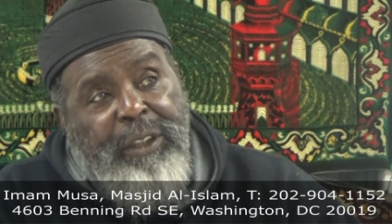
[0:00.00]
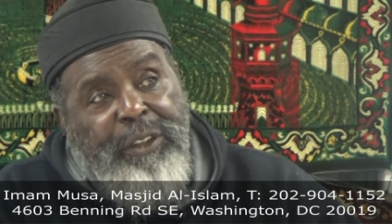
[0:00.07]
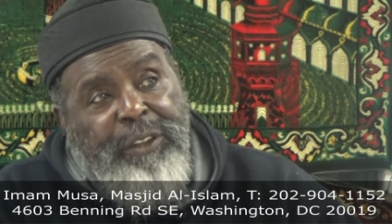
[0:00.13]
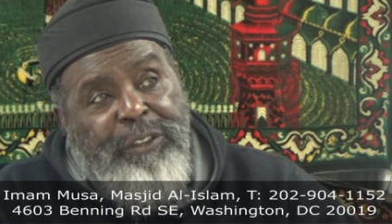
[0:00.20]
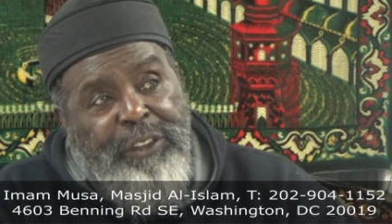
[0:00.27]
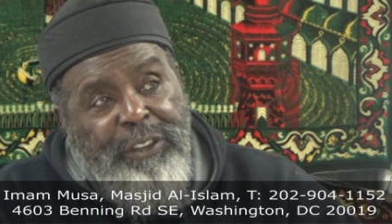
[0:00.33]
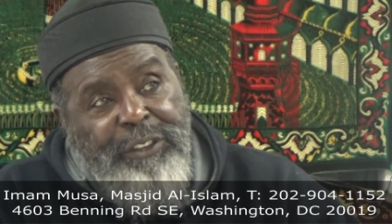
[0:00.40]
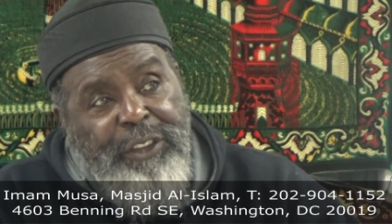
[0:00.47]

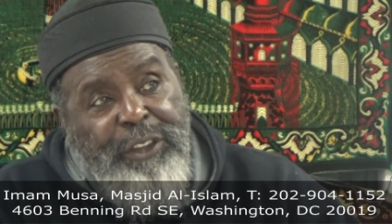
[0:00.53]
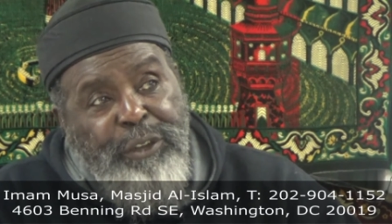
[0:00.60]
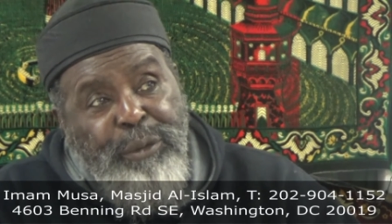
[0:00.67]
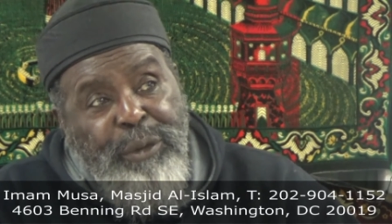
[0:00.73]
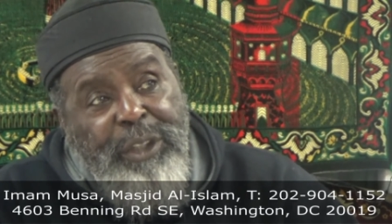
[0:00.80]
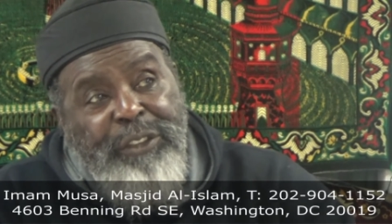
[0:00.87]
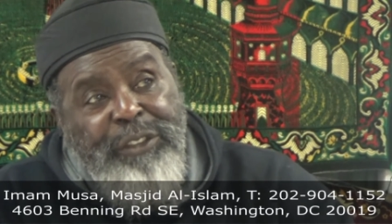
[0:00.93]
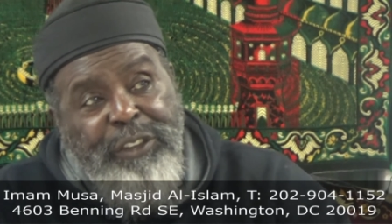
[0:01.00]

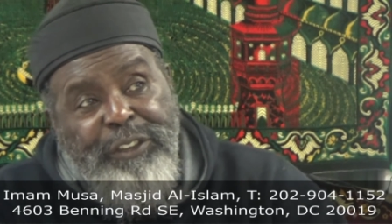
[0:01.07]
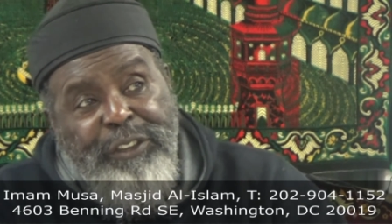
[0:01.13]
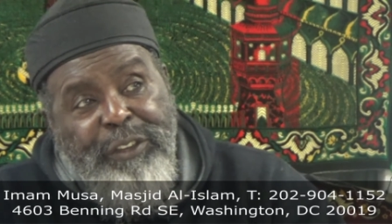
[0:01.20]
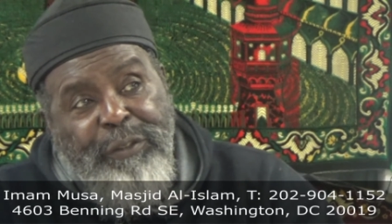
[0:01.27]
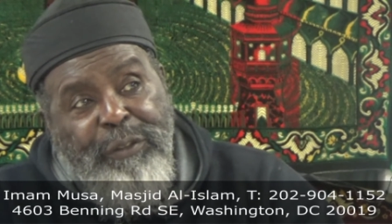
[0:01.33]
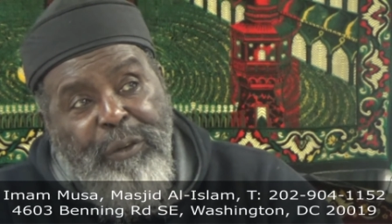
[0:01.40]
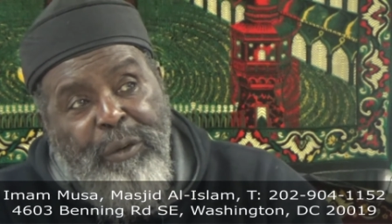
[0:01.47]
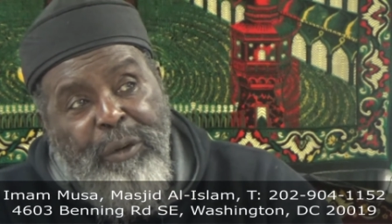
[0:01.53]
63,
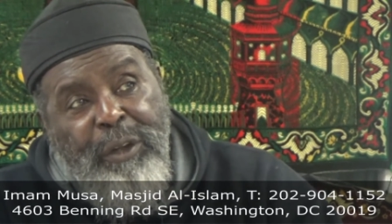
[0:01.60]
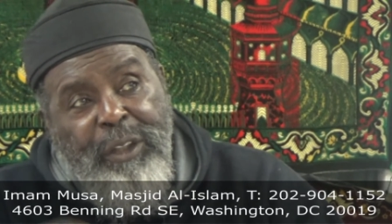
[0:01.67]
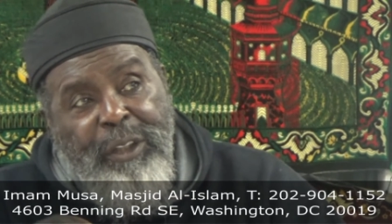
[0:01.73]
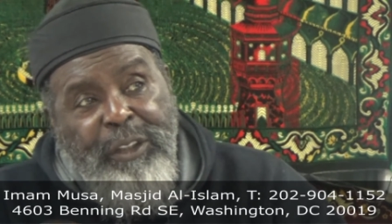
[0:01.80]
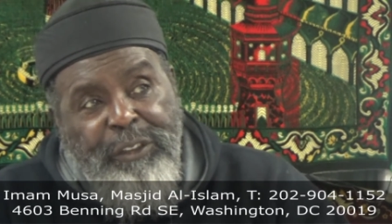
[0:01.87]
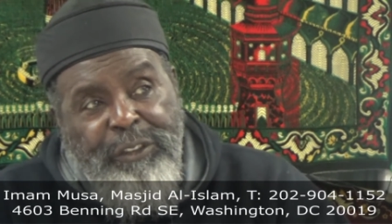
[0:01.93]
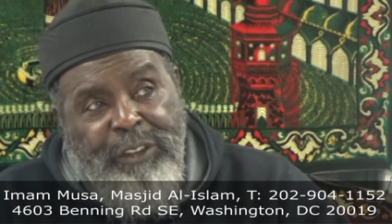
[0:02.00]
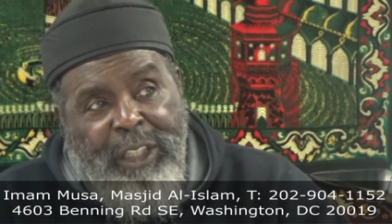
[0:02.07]
64,
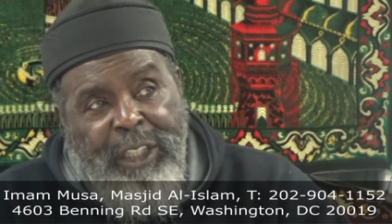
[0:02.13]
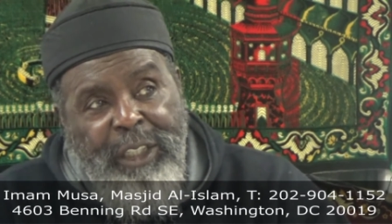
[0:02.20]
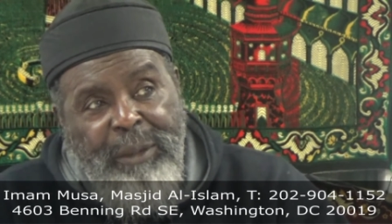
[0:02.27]
same.